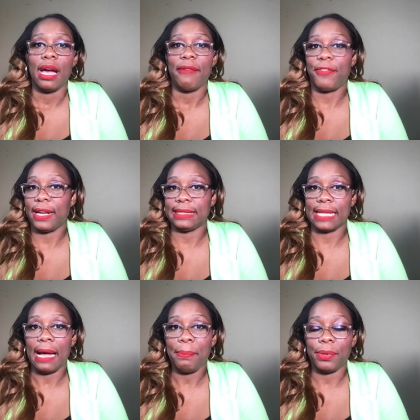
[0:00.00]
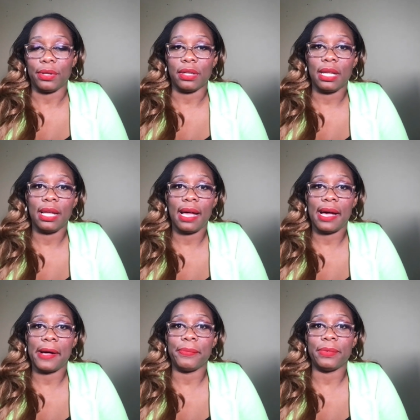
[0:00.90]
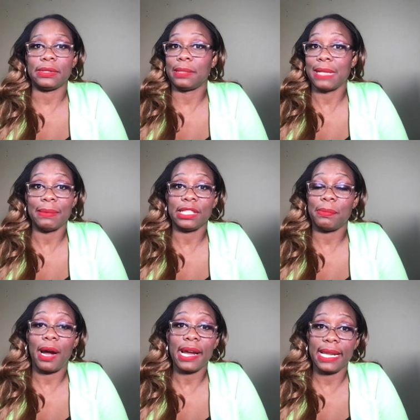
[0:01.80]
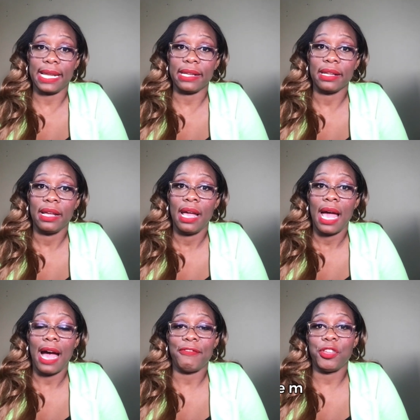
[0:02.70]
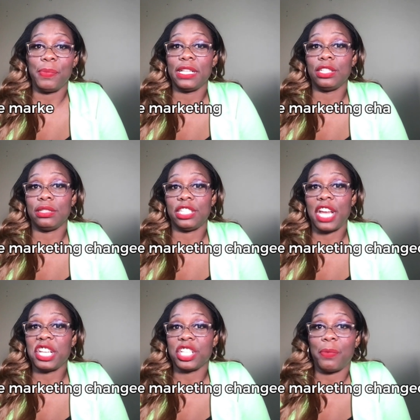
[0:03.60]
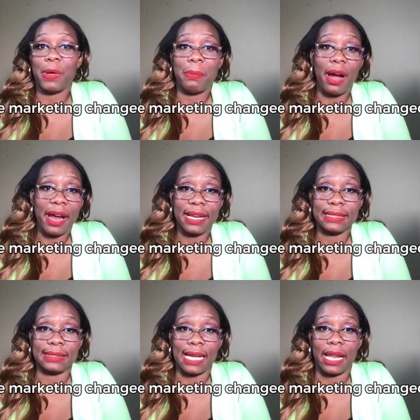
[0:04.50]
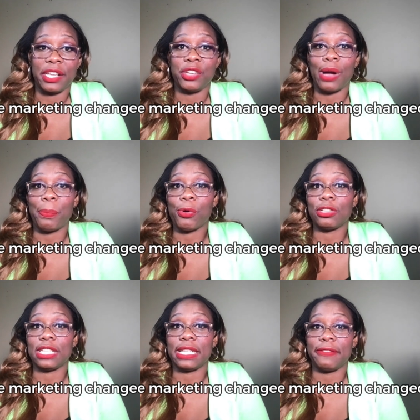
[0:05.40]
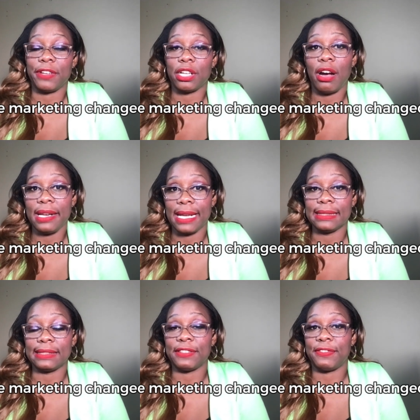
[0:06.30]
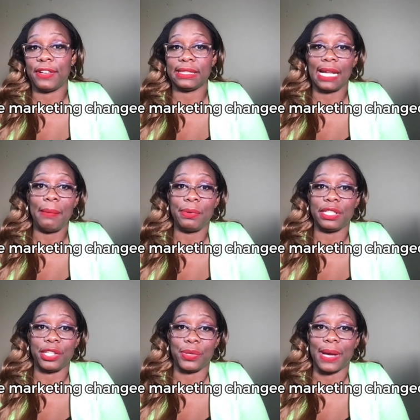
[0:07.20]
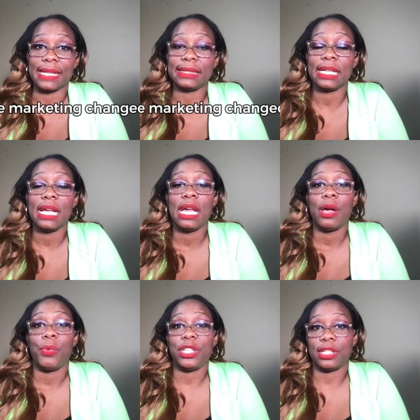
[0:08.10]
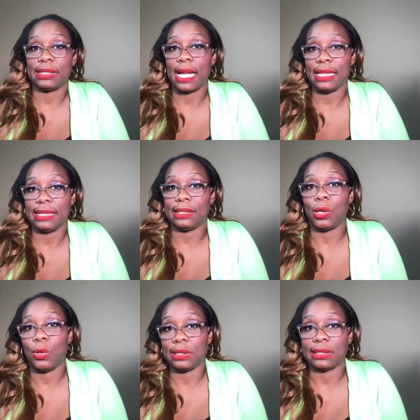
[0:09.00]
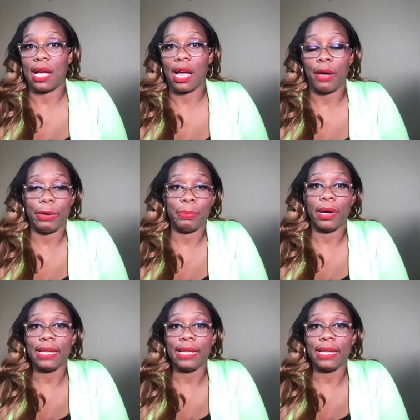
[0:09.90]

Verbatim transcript: For example, um, sometimes your marketing have you been changing up your marketing style? Are you approaching a different audience? So, for example, in the US, we just had this whole saga with Bud